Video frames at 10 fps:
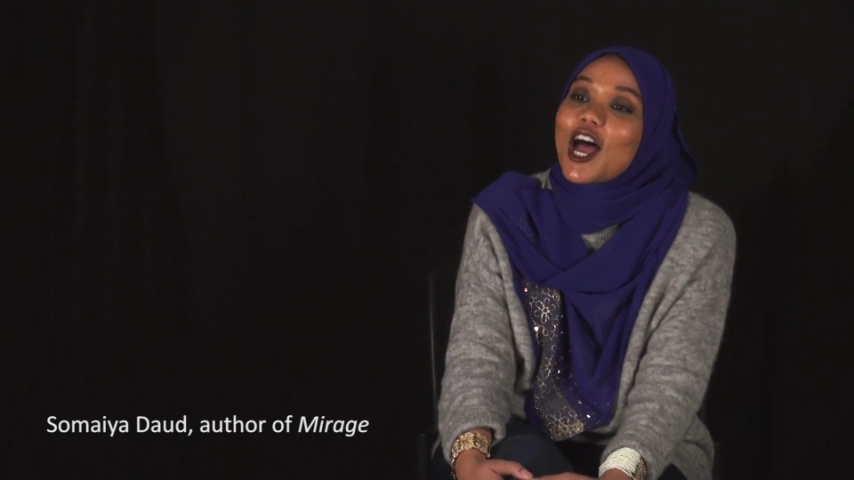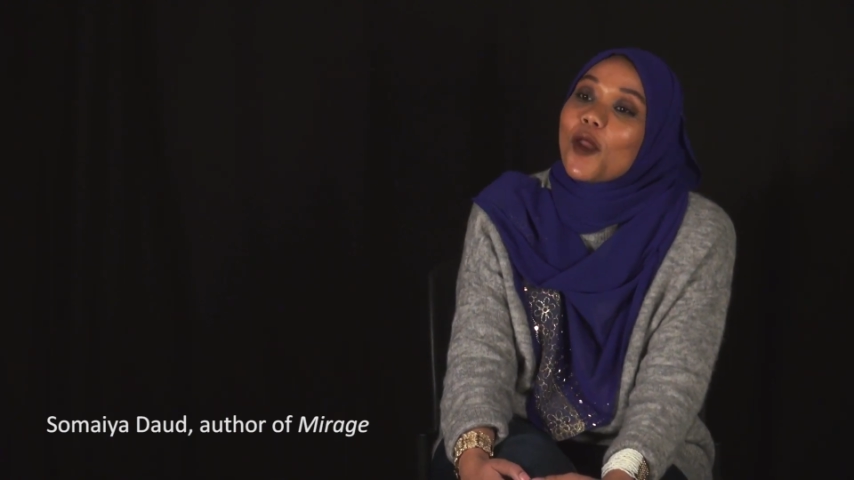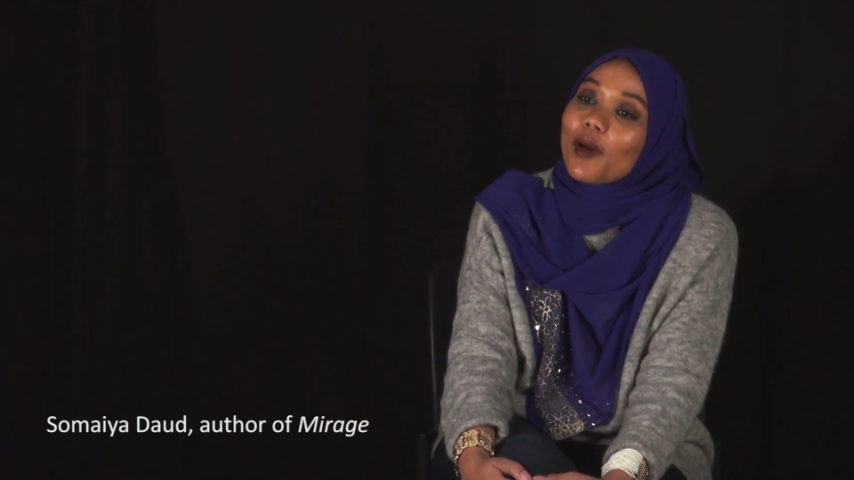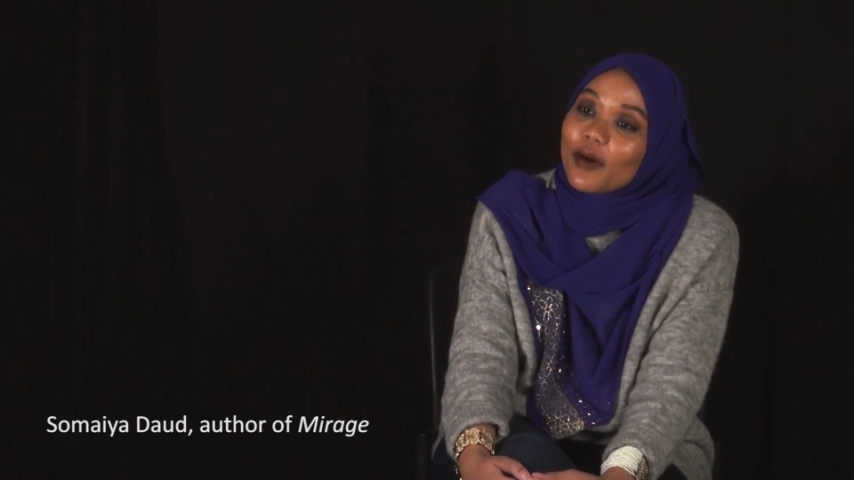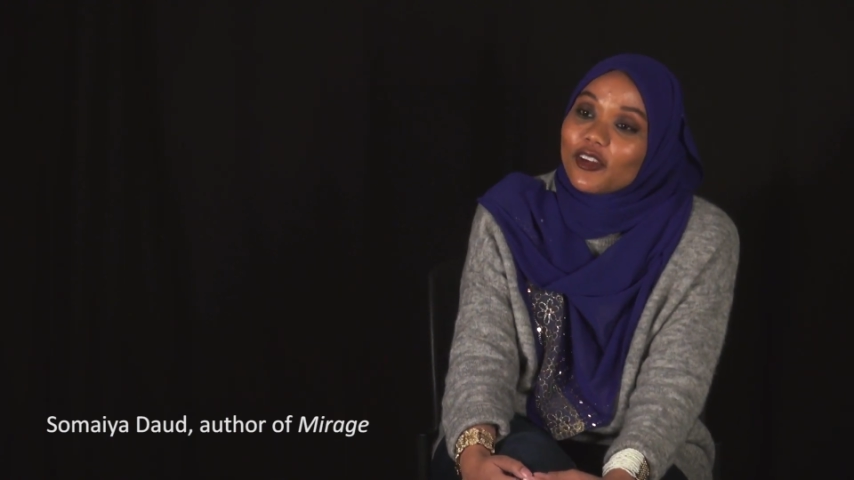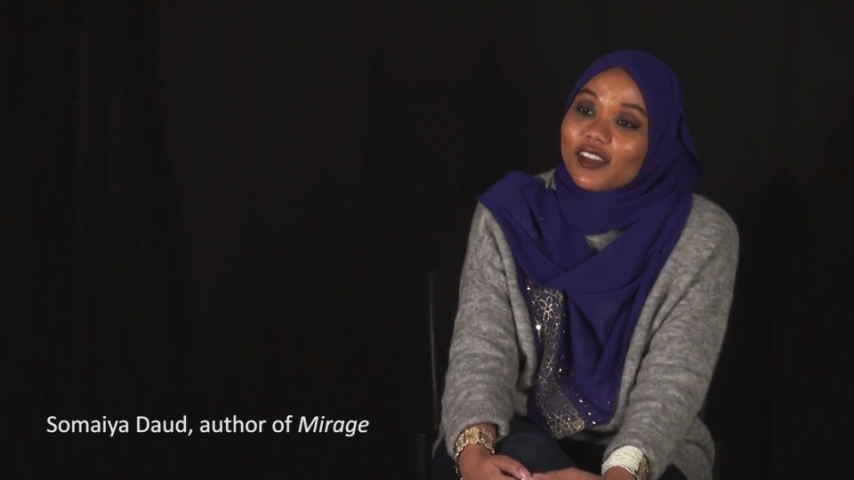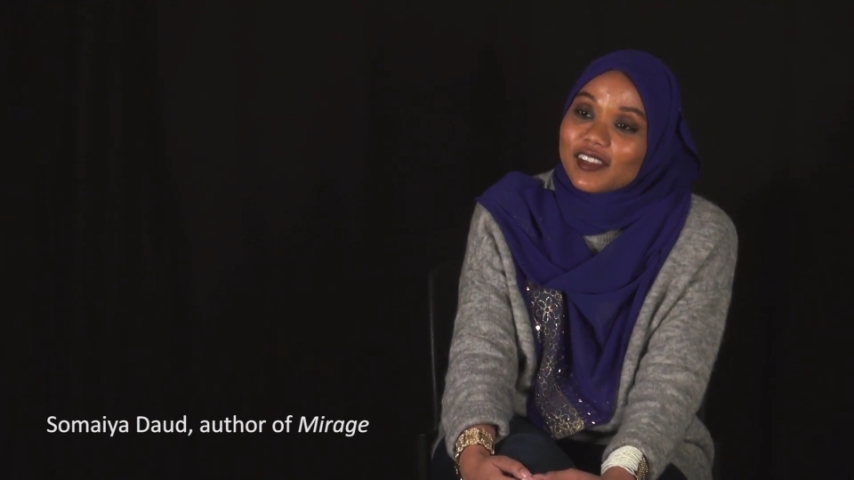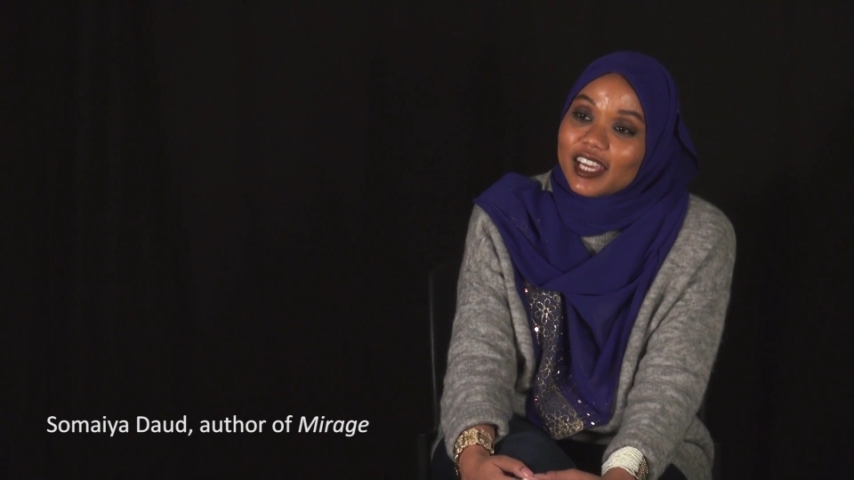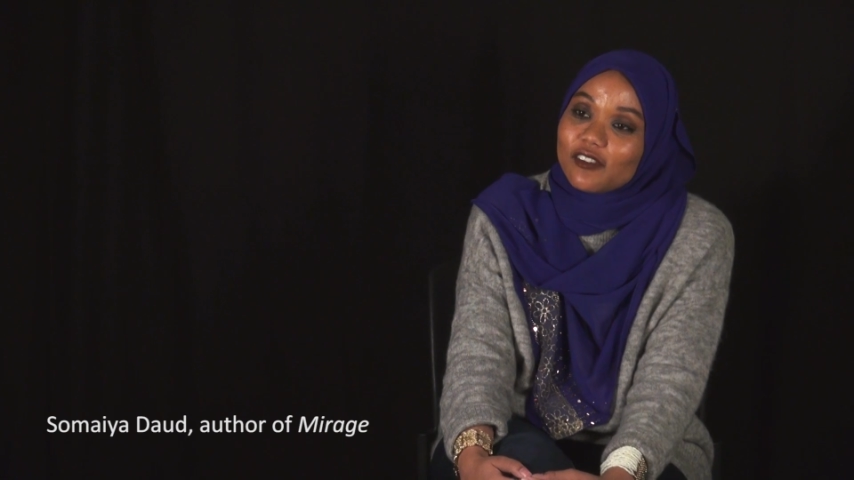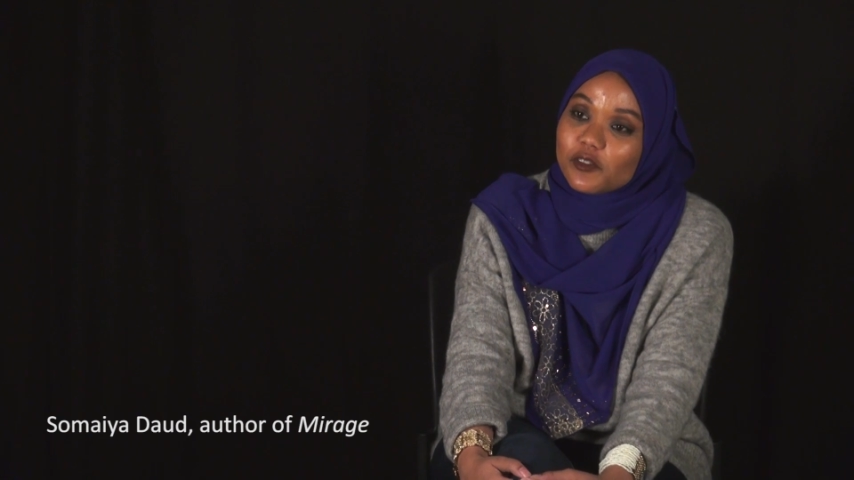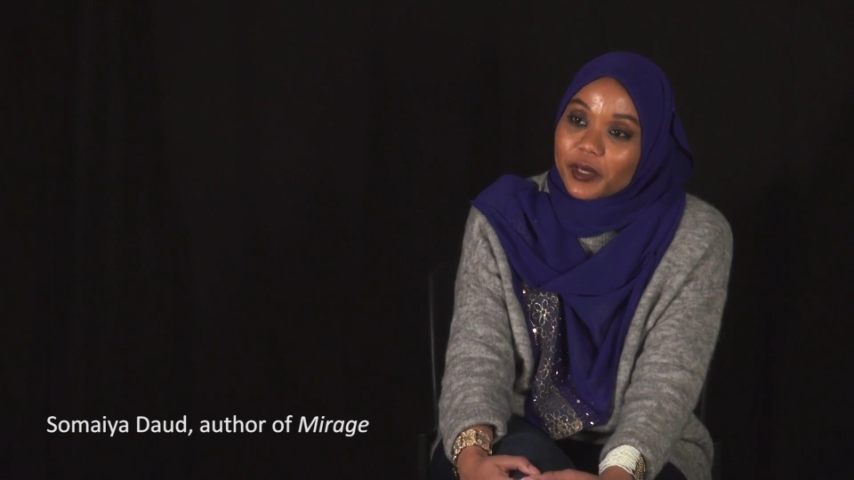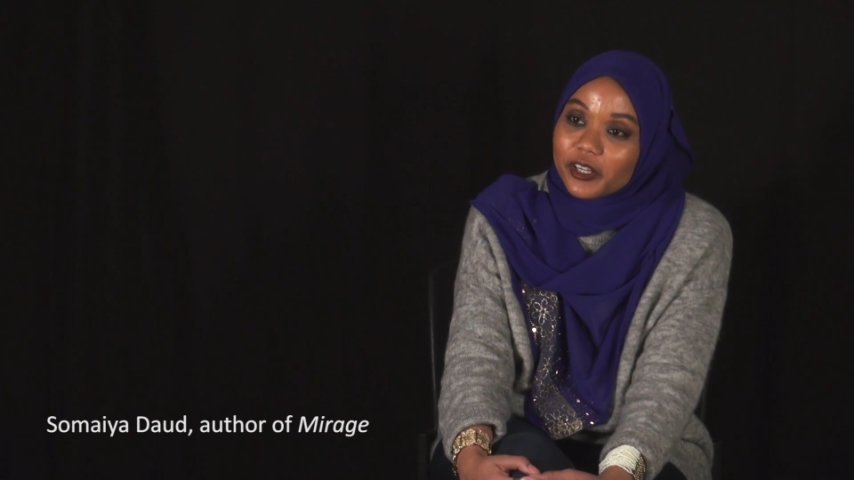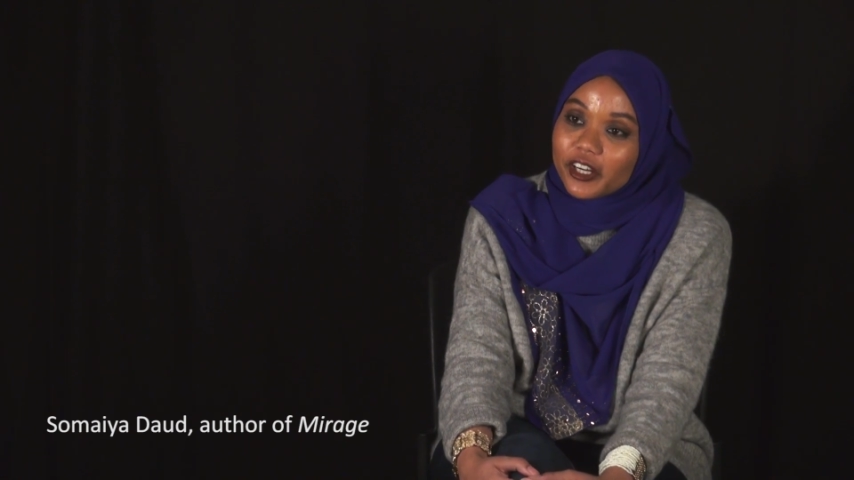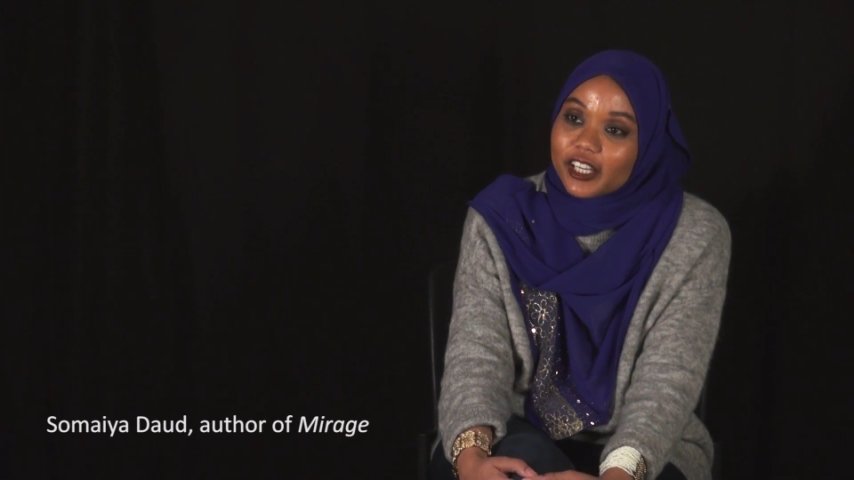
And my mother is a native speaker,